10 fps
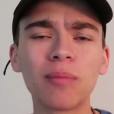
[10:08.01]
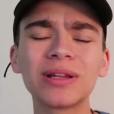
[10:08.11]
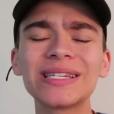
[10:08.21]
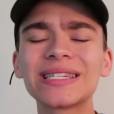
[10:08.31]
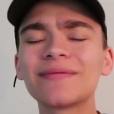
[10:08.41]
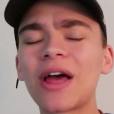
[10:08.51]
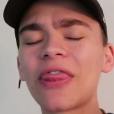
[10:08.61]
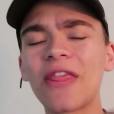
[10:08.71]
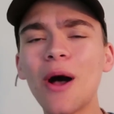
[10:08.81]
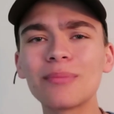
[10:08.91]
please leave it
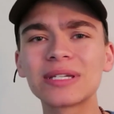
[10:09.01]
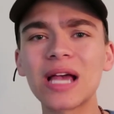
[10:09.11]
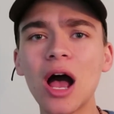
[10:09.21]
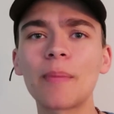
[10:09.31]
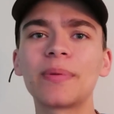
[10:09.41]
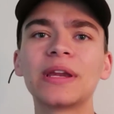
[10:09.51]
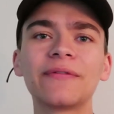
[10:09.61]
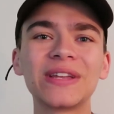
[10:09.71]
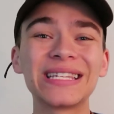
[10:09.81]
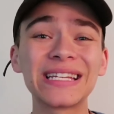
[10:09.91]
a thumbs up, and
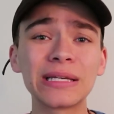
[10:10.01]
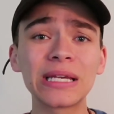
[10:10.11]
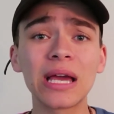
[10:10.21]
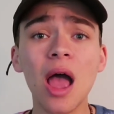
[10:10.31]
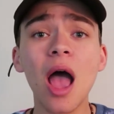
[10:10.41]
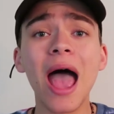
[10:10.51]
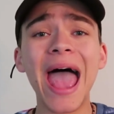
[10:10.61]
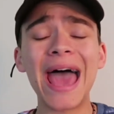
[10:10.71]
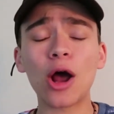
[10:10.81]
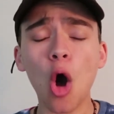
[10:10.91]
if it didn't
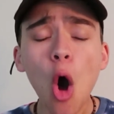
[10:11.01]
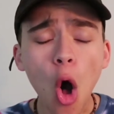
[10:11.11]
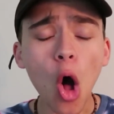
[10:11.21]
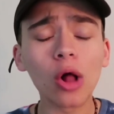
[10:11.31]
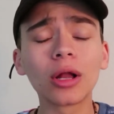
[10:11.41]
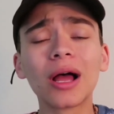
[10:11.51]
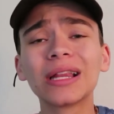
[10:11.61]
at all,